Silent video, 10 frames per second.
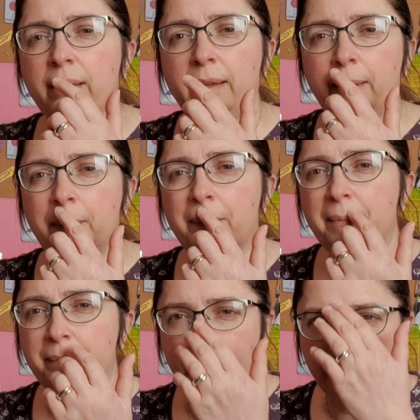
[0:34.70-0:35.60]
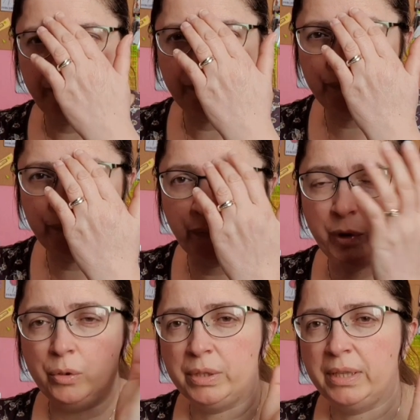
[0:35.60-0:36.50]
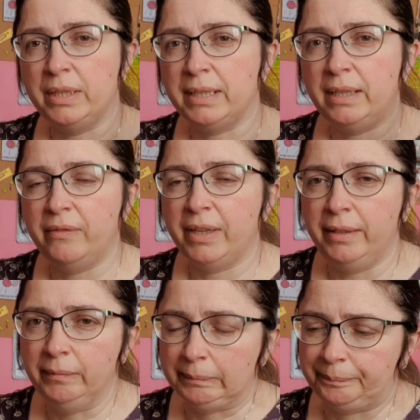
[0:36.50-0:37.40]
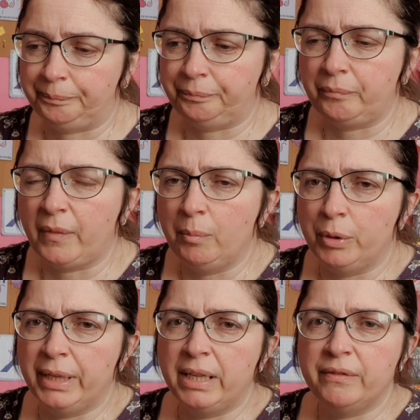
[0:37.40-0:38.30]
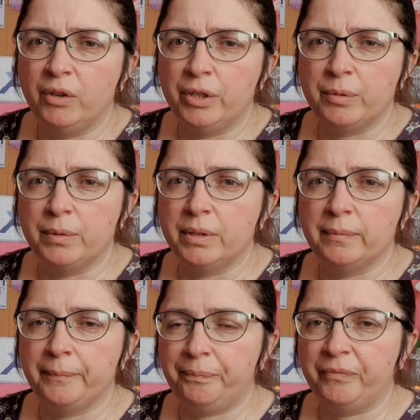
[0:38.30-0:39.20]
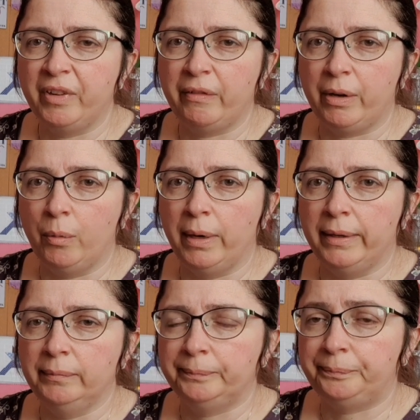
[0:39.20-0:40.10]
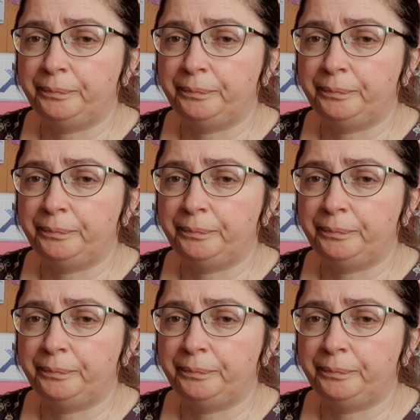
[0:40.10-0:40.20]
using the TV, but Nikki's voice was very quiet.